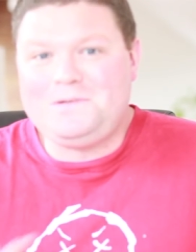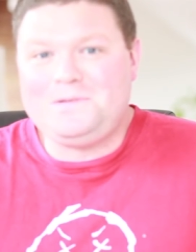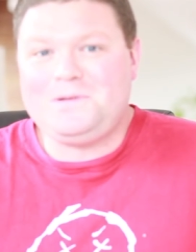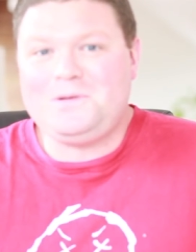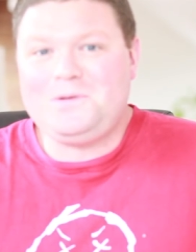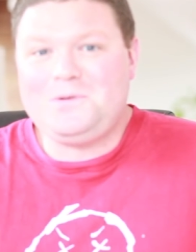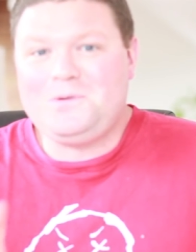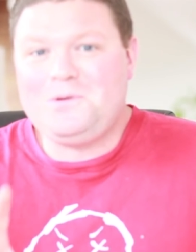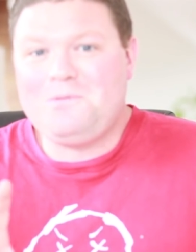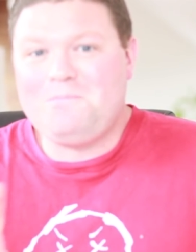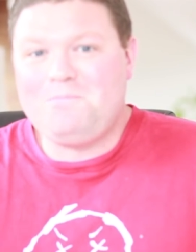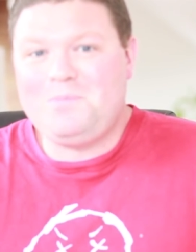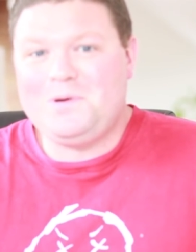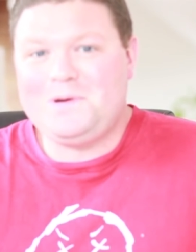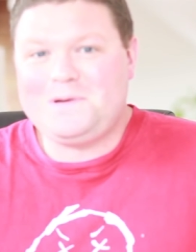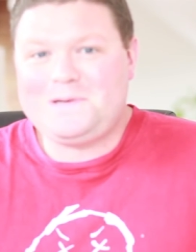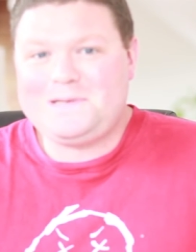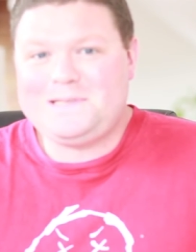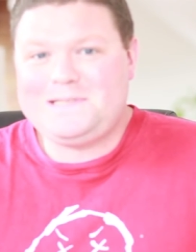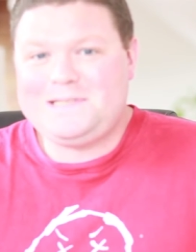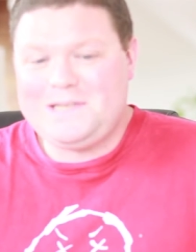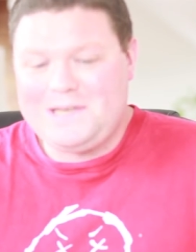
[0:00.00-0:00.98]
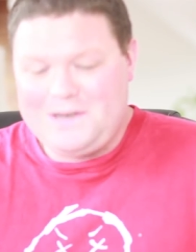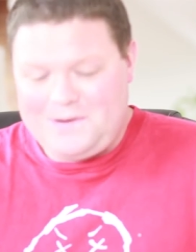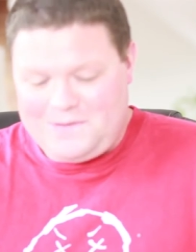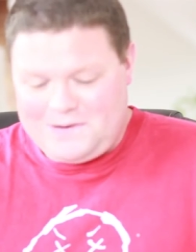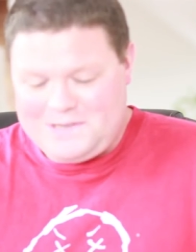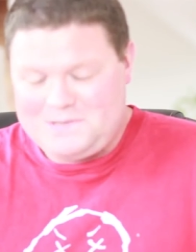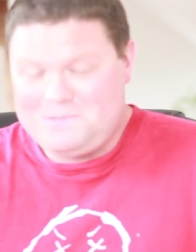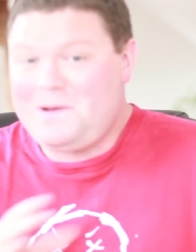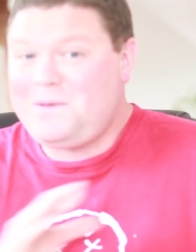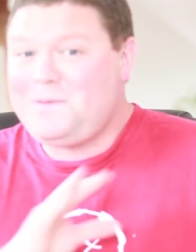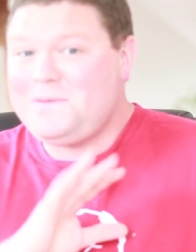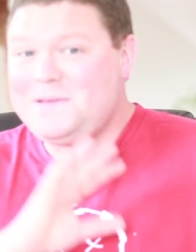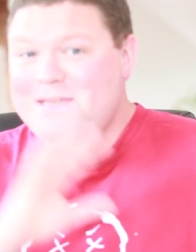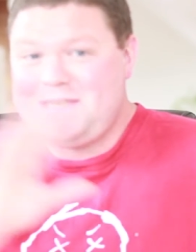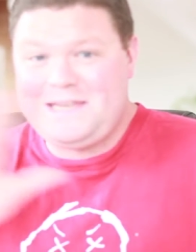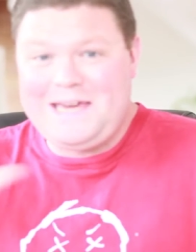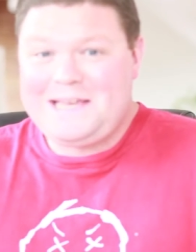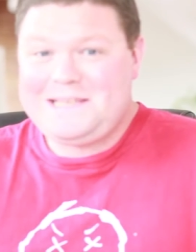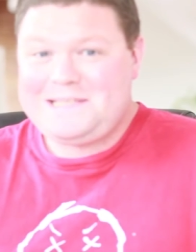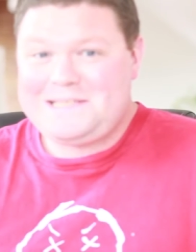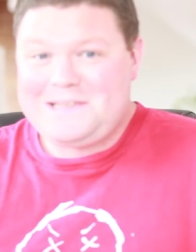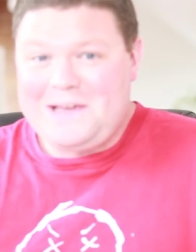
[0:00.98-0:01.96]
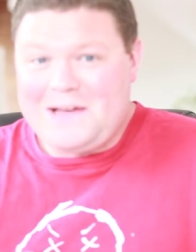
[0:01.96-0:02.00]
new book series? Well,
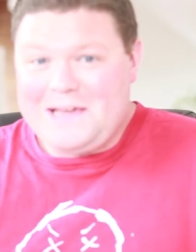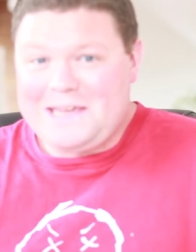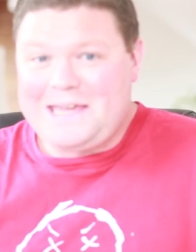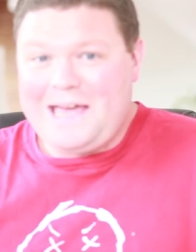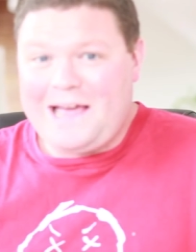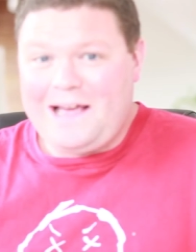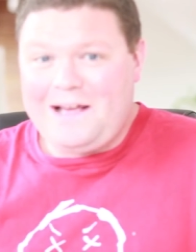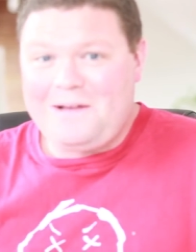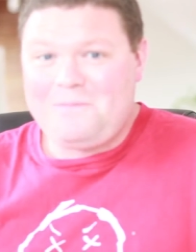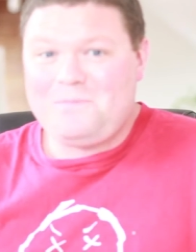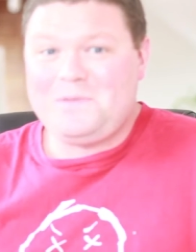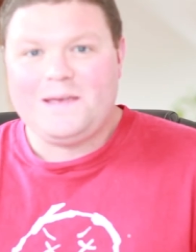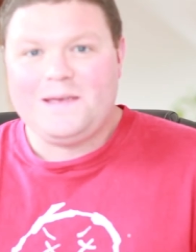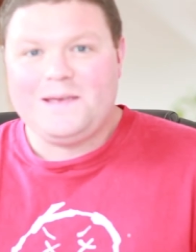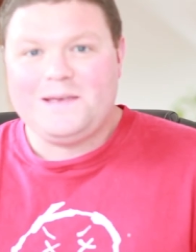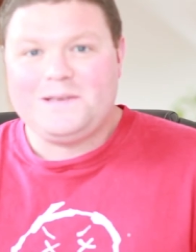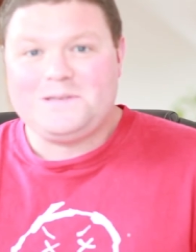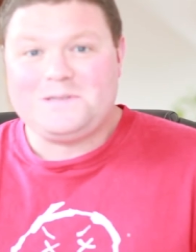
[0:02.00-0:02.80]
yes I can.